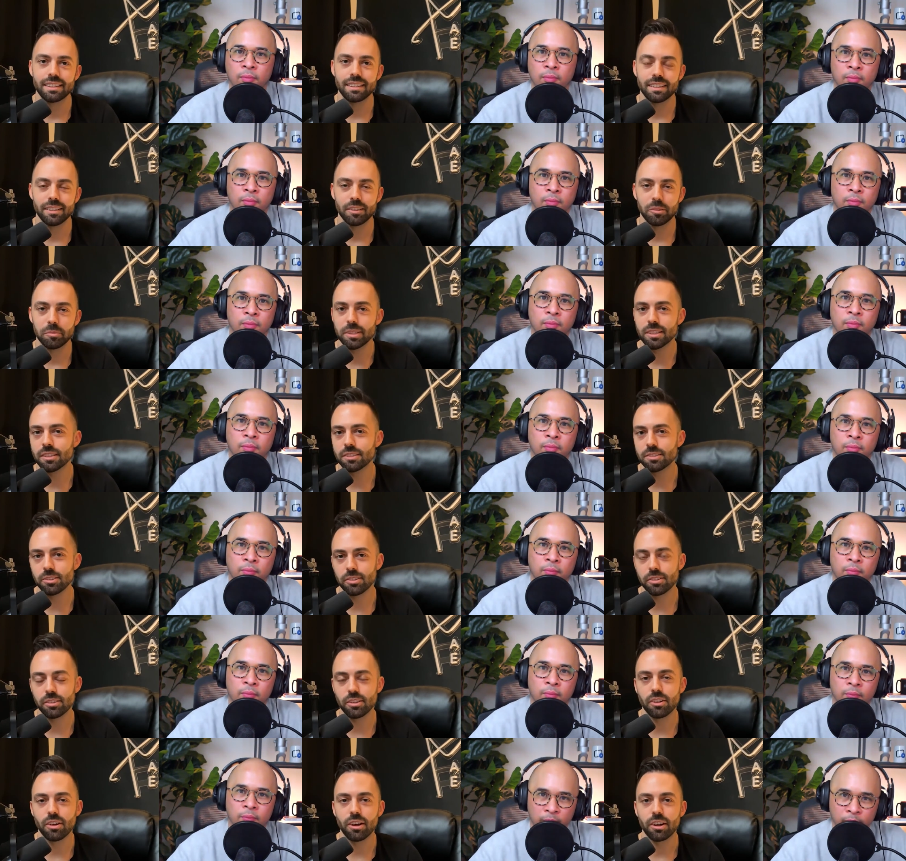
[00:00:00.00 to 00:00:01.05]
Speaker 1: it'll be easier
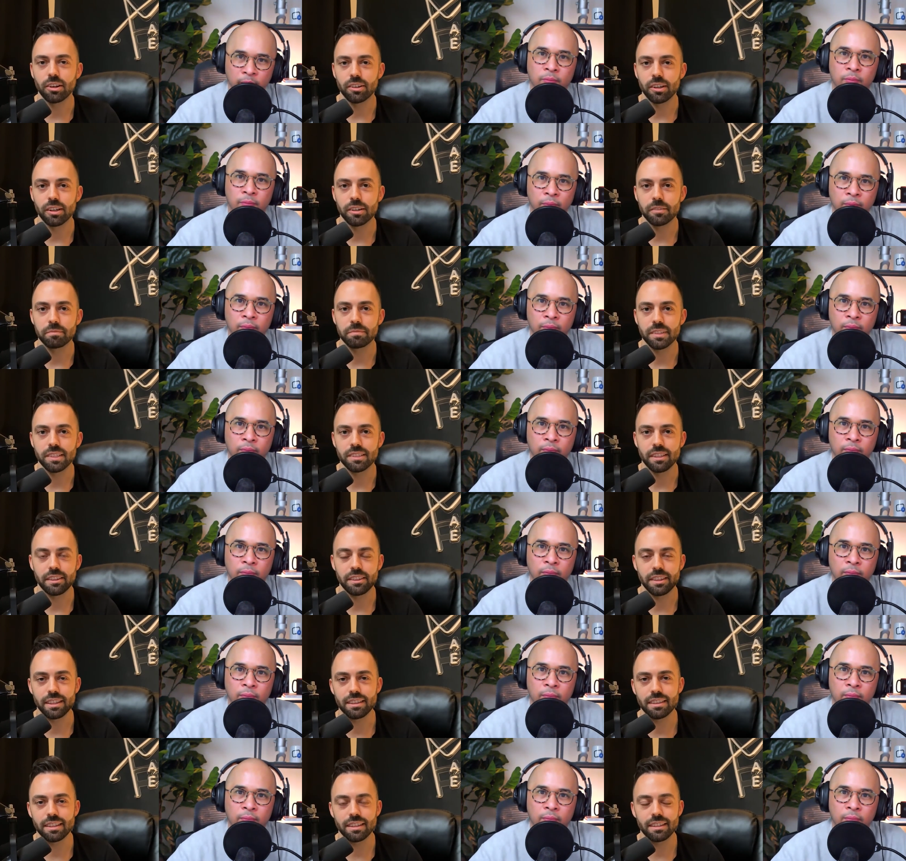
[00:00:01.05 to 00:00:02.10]
in the long run, because I
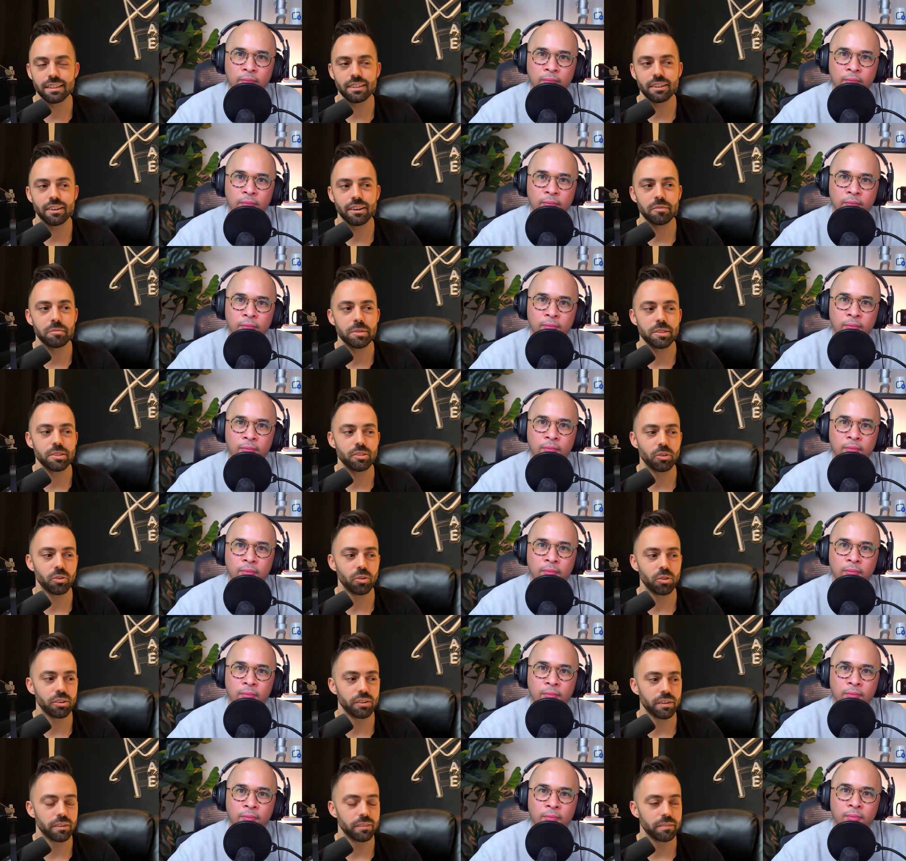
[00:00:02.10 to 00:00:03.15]
think they, you know, I've been
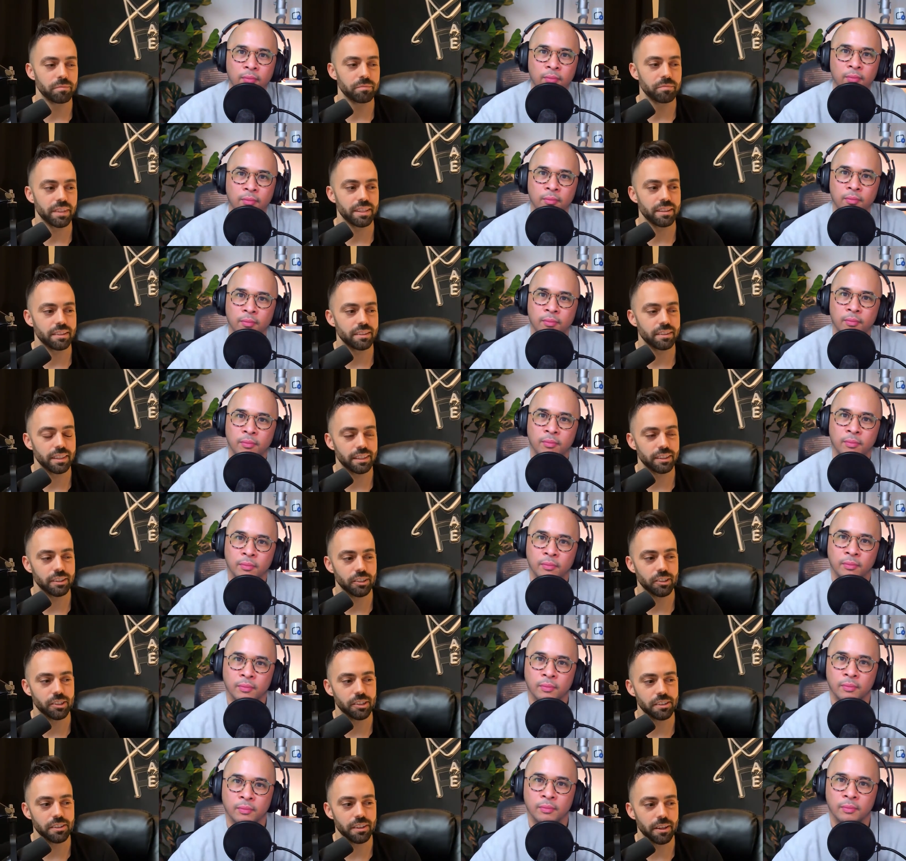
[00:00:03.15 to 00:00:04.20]
told and, and, and
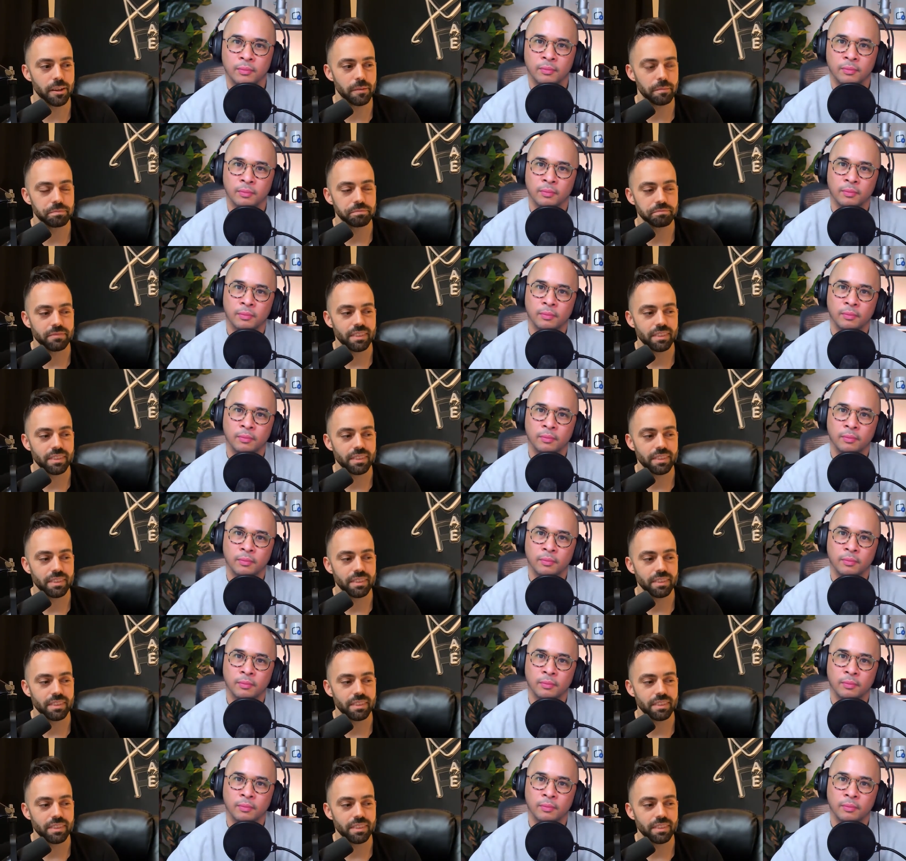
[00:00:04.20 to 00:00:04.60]
learned that